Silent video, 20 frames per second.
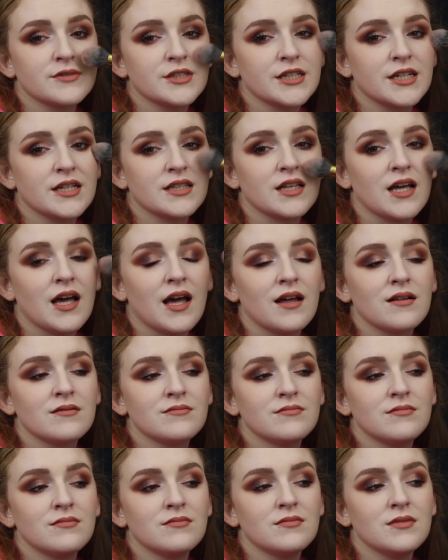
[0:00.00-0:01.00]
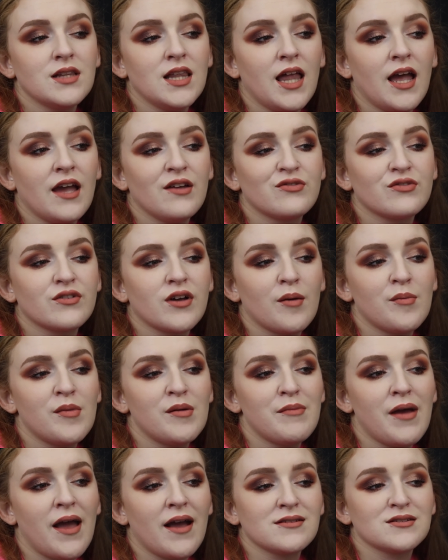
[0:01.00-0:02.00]
Look at that. Life
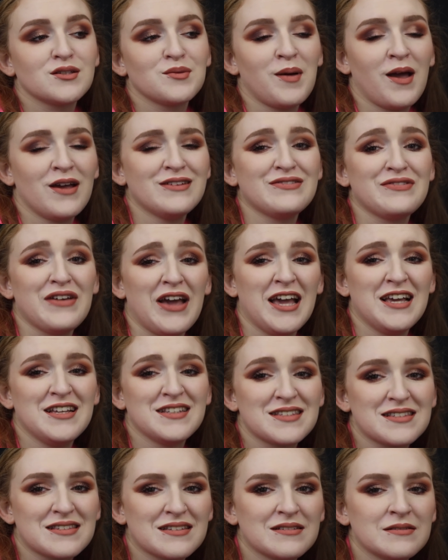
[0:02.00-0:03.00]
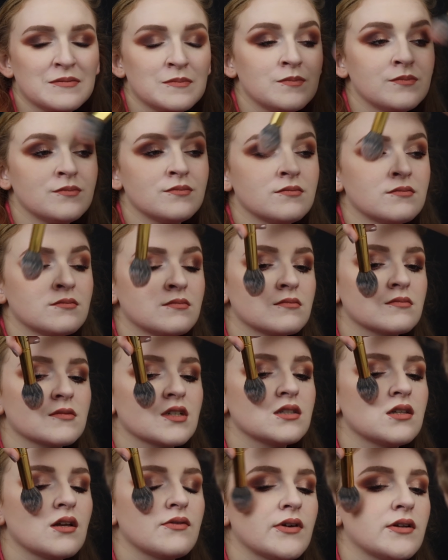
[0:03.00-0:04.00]
coming back to my face.
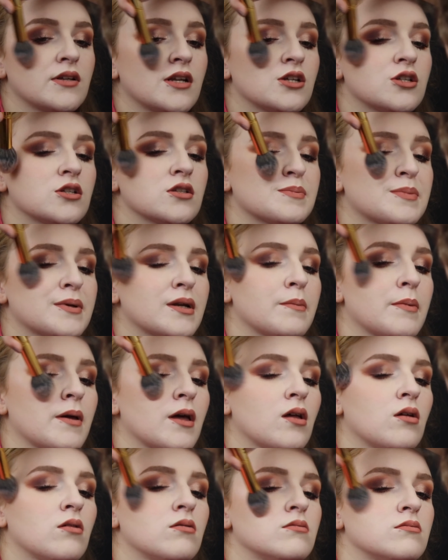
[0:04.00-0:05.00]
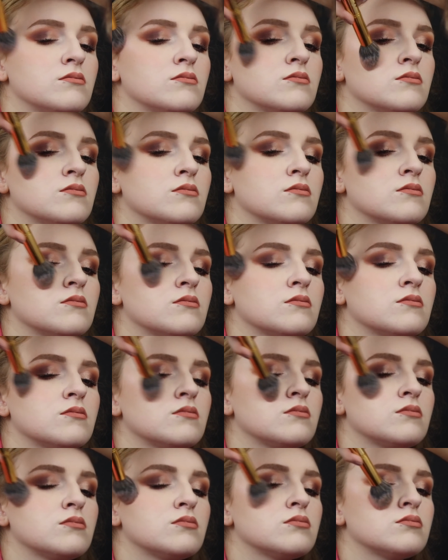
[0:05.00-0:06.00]
Because that foundation's pretty pale. Yeah.
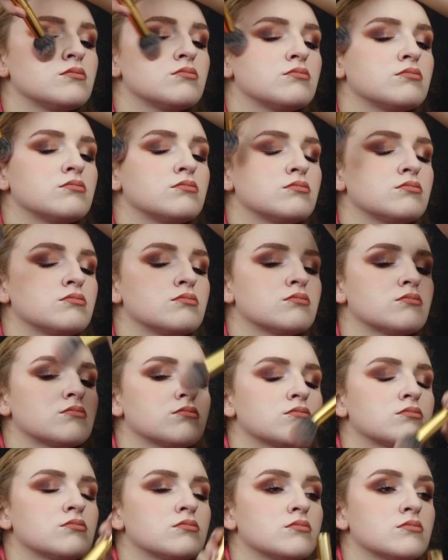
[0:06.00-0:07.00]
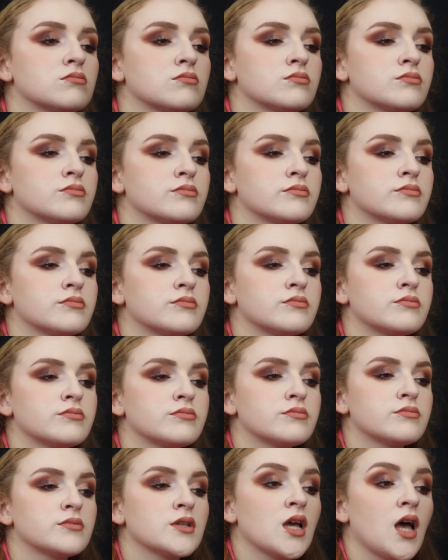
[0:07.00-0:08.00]
I mean, like, add a little
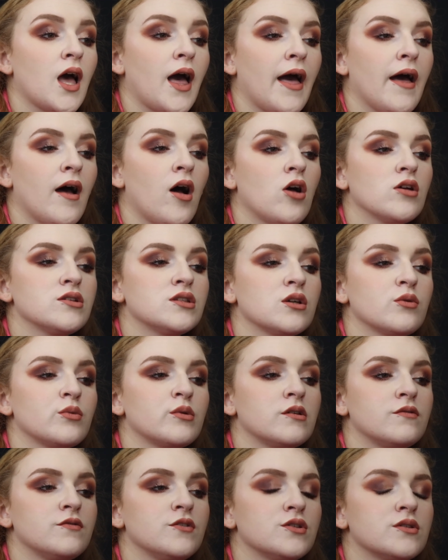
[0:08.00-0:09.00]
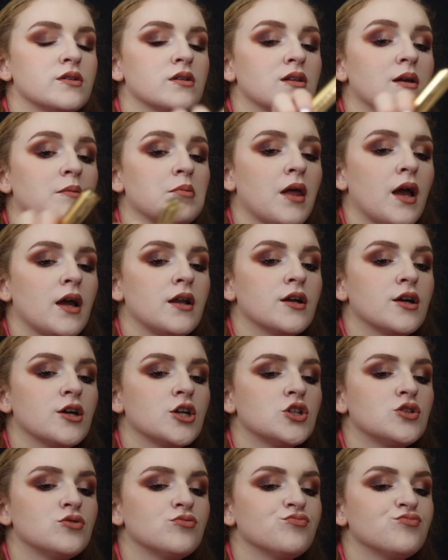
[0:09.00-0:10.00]
bit more. I also would have used the lip liner.
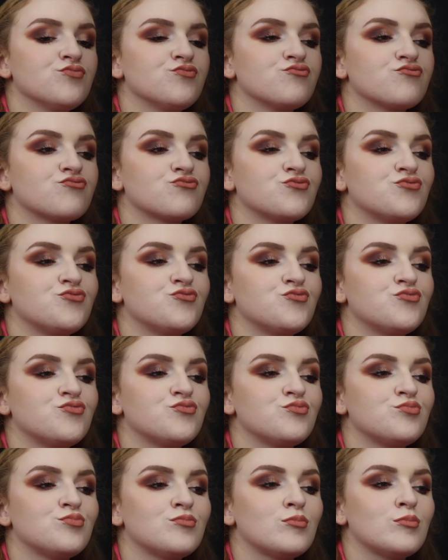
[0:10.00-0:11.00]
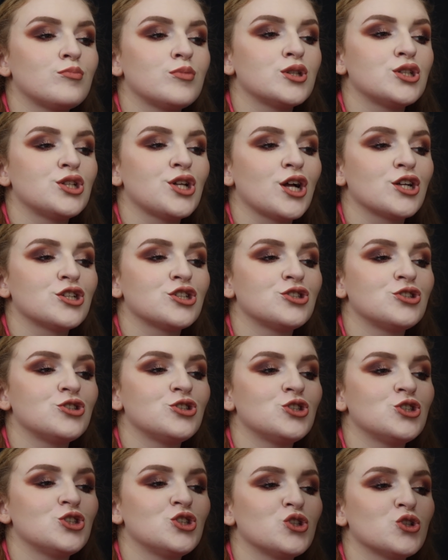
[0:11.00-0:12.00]
I'd hardly
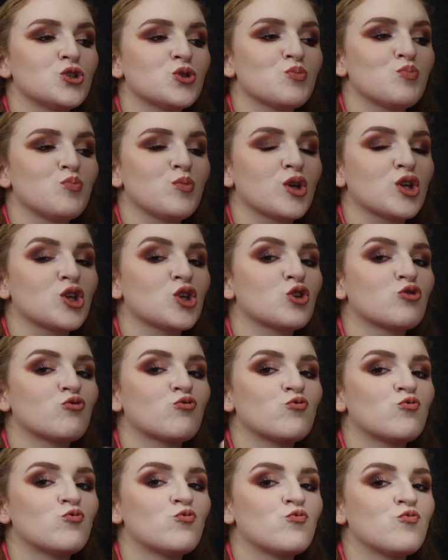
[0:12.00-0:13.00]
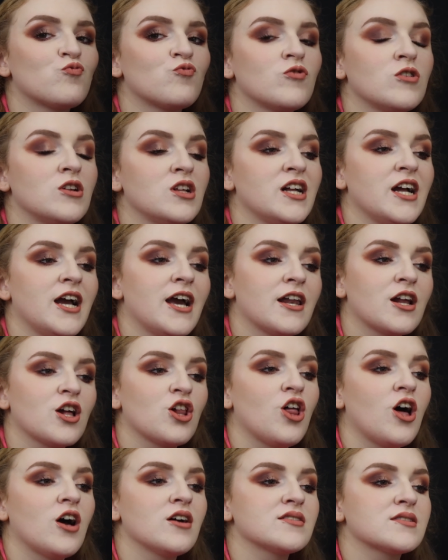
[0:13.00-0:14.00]
ever use the lip liner. And a
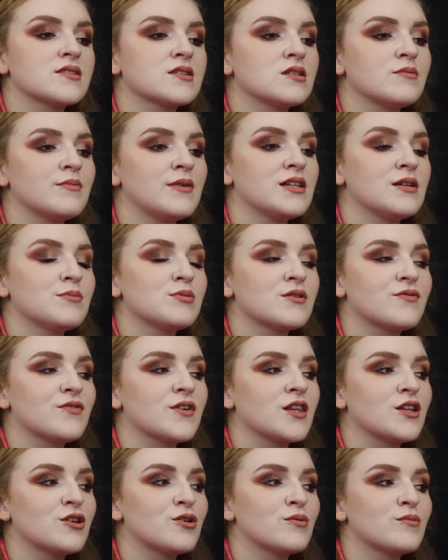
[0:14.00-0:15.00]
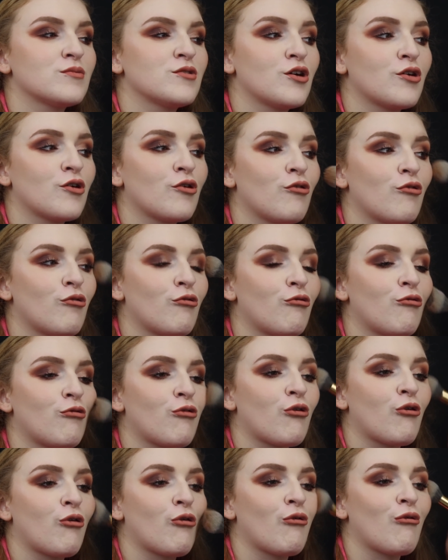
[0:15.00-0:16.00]
gloss, because my lips are feeling
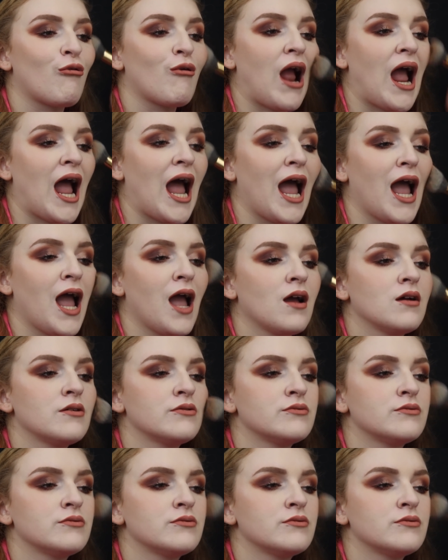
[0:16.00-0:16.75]
dry.